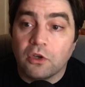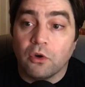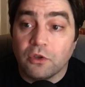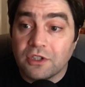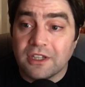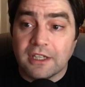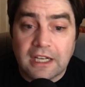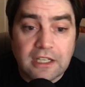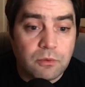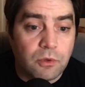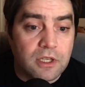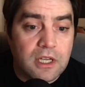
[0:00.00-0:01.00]
and go on to the
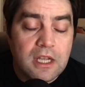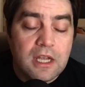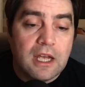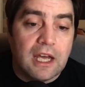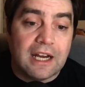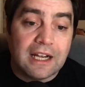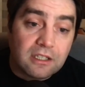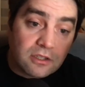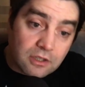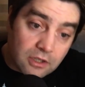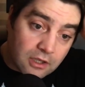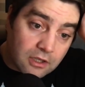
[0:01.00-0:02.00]
next one. And
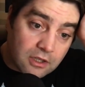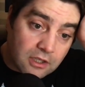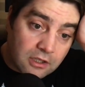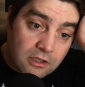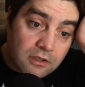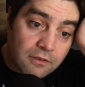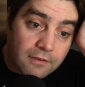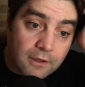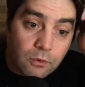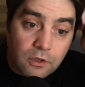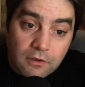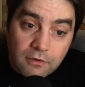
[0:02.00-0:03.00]
actually, the years of
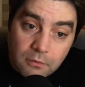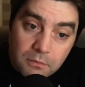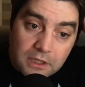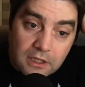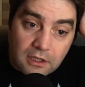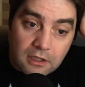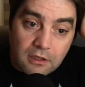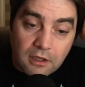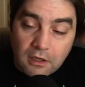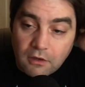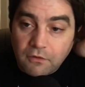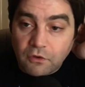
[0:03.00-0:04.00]
failure for me and
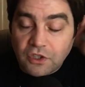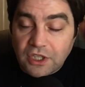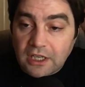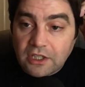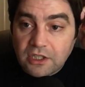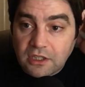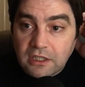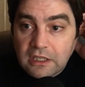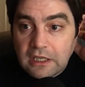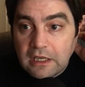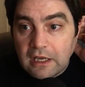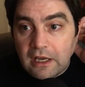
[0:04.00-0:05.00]
of rejection
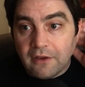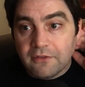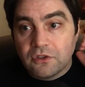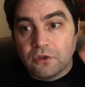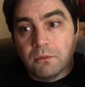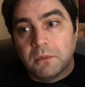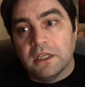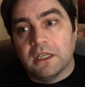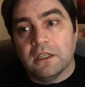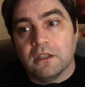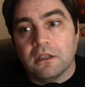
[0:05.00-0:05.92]
have stood me